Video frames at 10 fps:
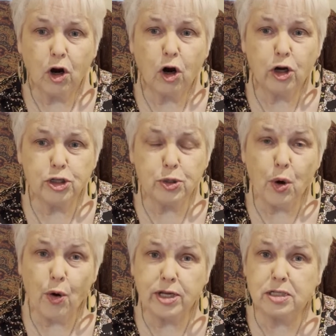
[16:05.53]
are you
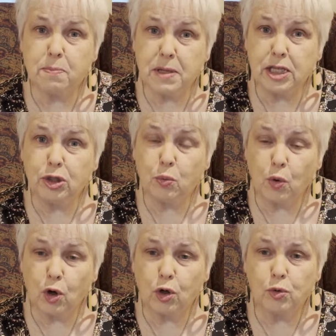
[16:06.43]
going to meet the
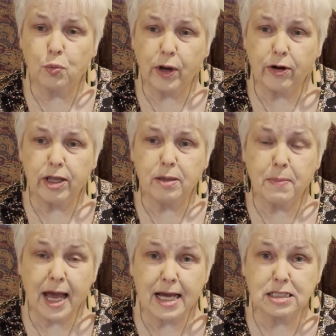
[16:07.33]
world wearing the
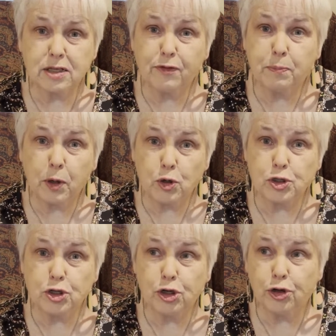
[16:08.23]
mask of a
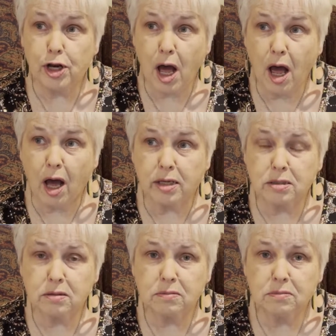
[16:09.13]
person you're not?